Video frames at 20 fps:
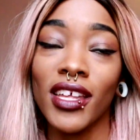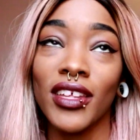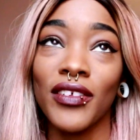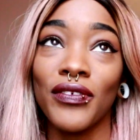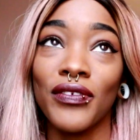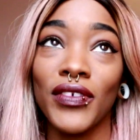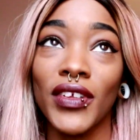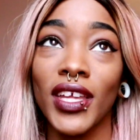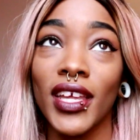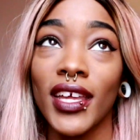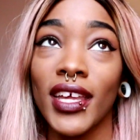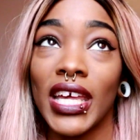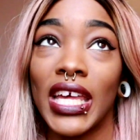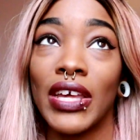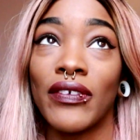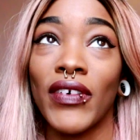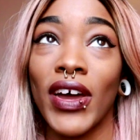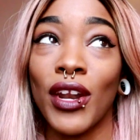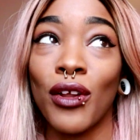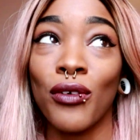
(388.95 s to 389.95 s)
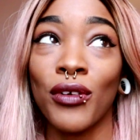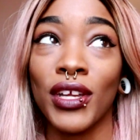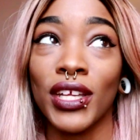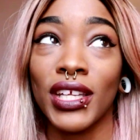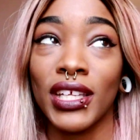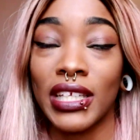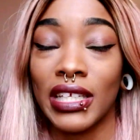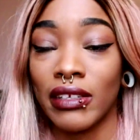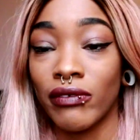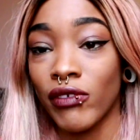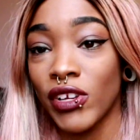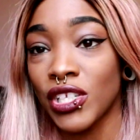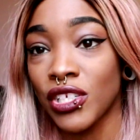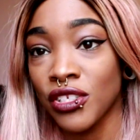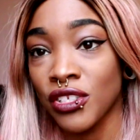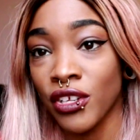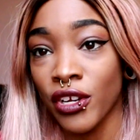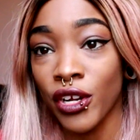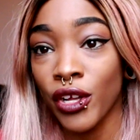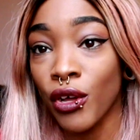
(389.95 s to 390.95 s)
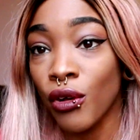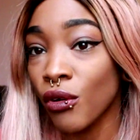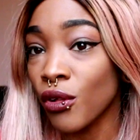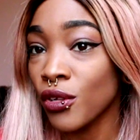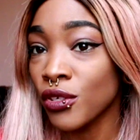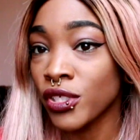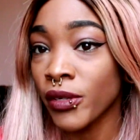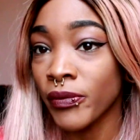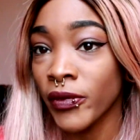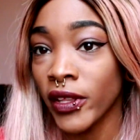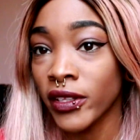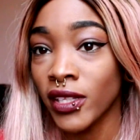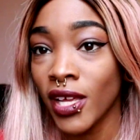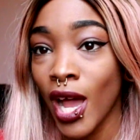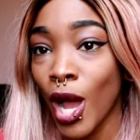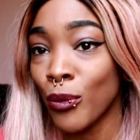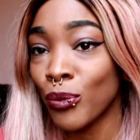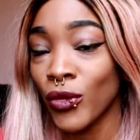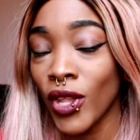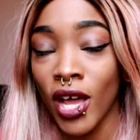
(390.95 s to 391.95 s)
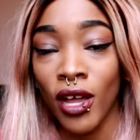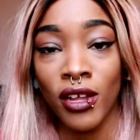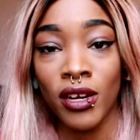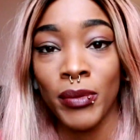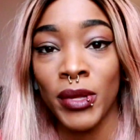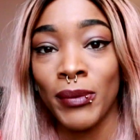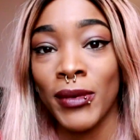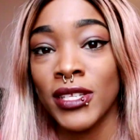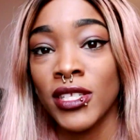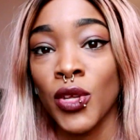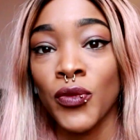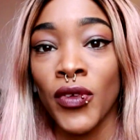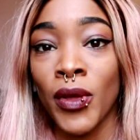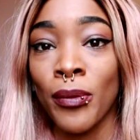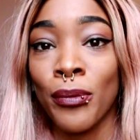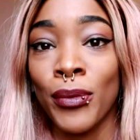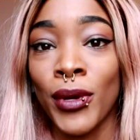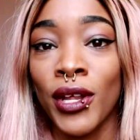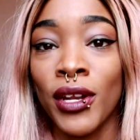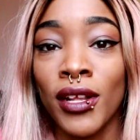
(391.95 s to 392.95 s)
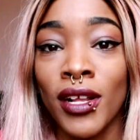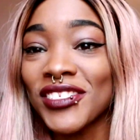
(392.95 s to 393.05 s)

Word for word: If if I don't reach a certain goal or something like that, I'm not gonna beat myself up about it.